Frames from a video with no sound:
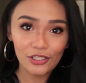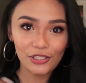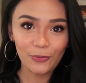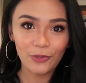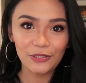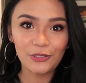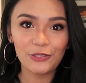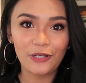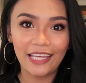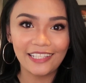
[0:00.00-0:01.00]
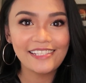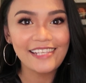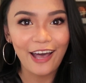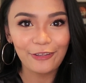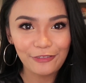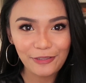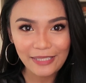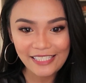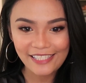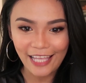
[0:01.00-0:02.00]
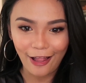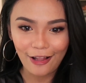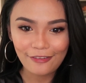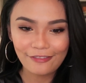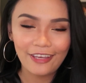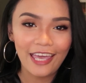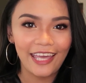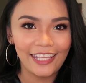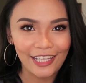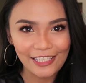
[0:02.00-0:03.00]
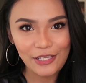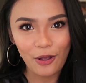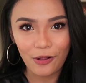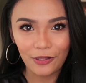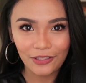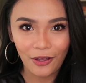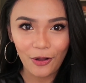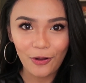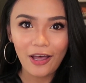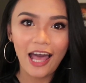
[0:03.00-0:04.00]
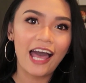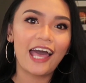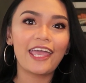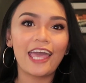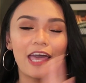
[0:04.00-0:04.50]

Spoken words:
also want to try this out for myself. And as you all know, I